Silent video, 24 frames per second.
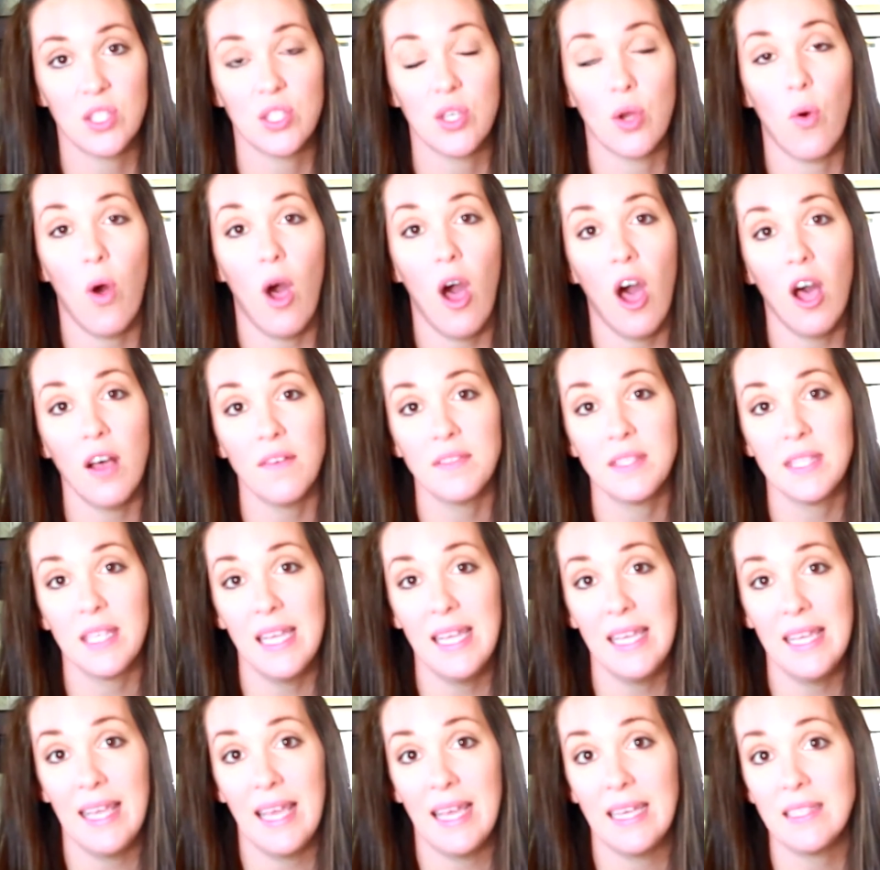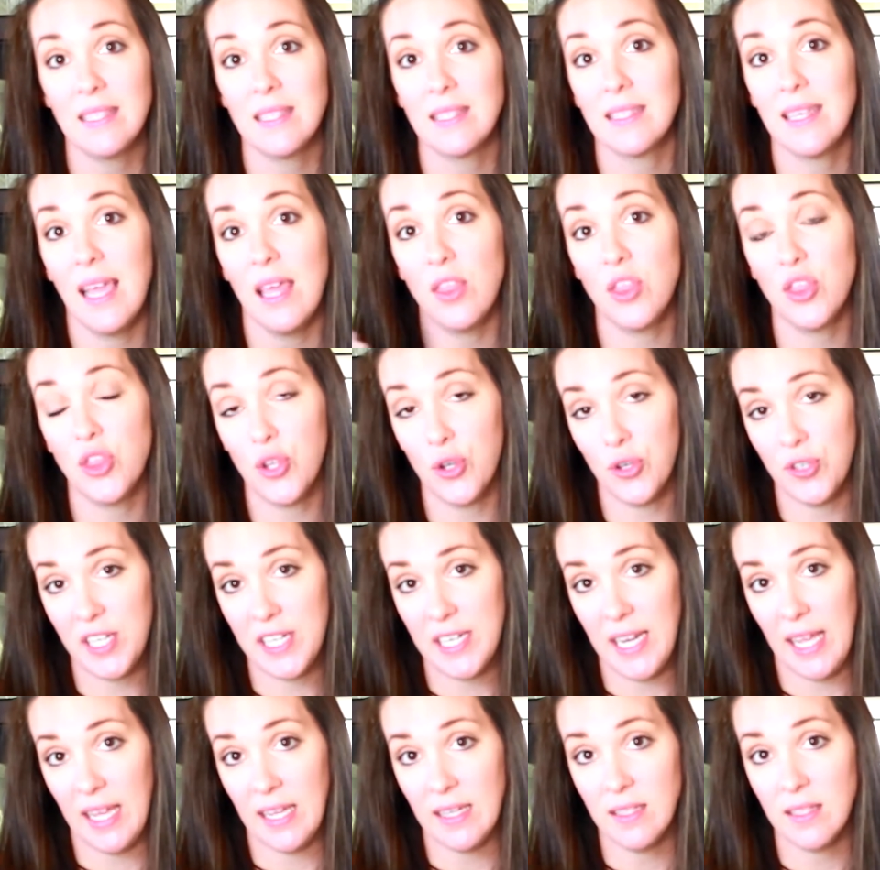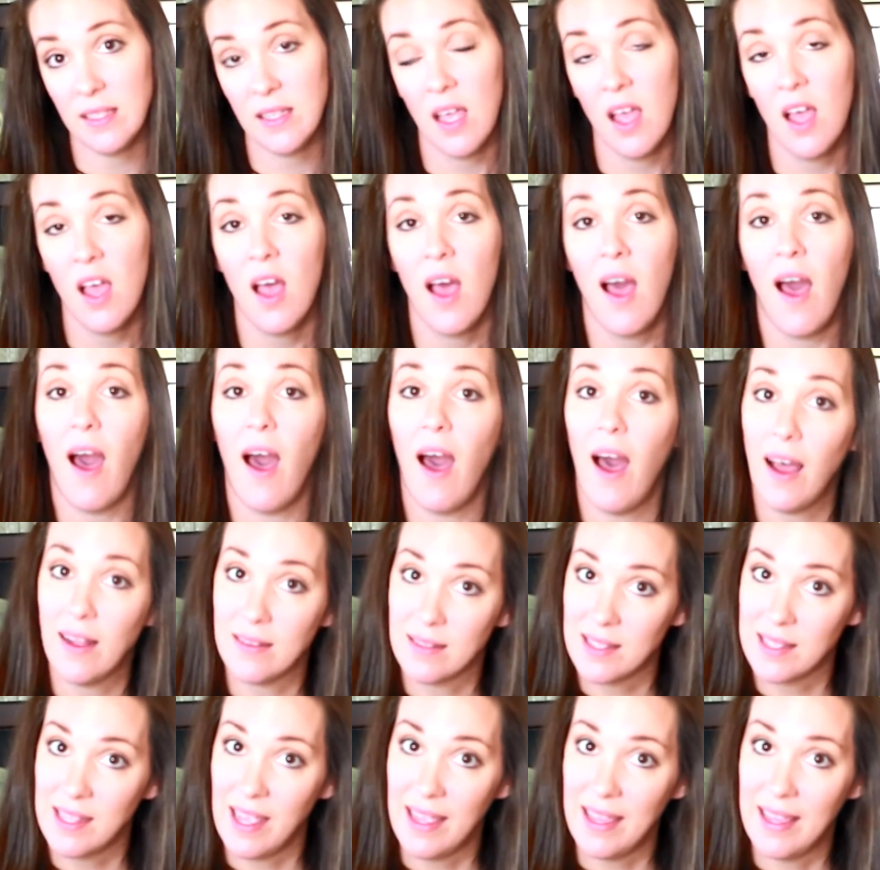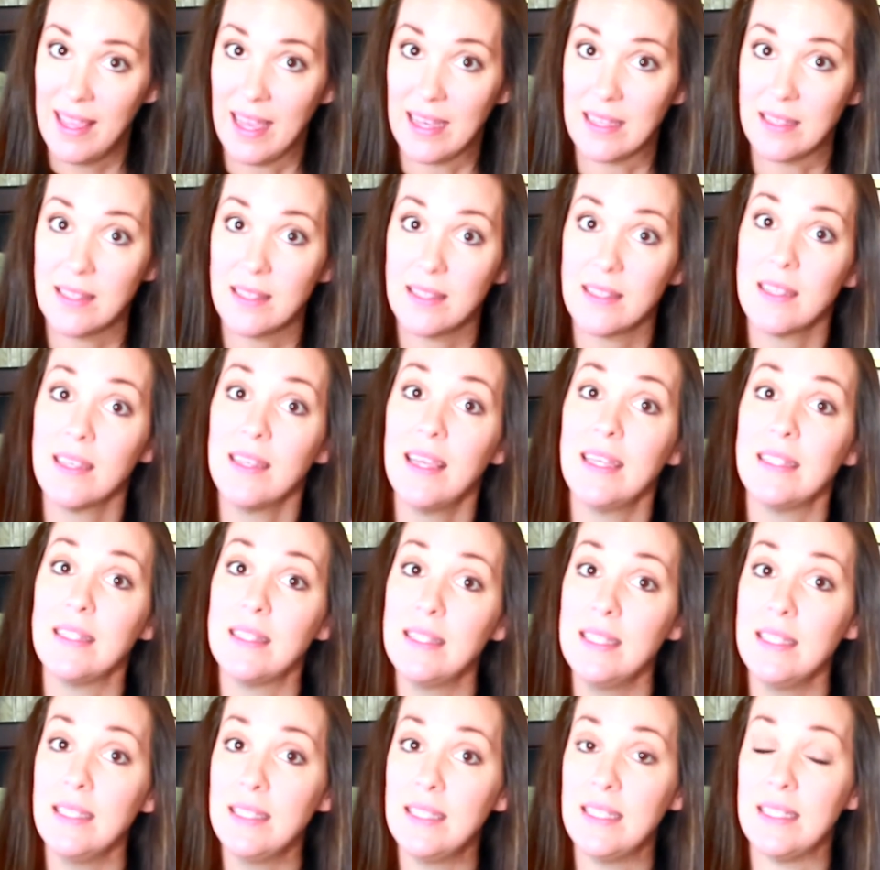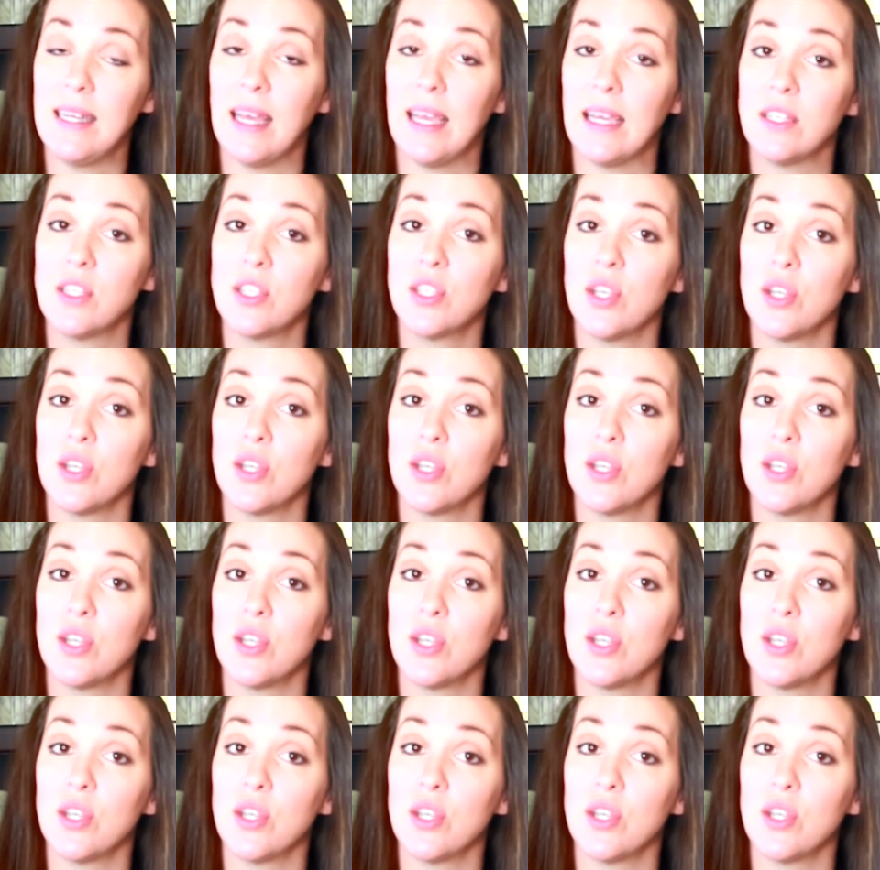So off-site guests get 30 days, on-site guests get 60 days.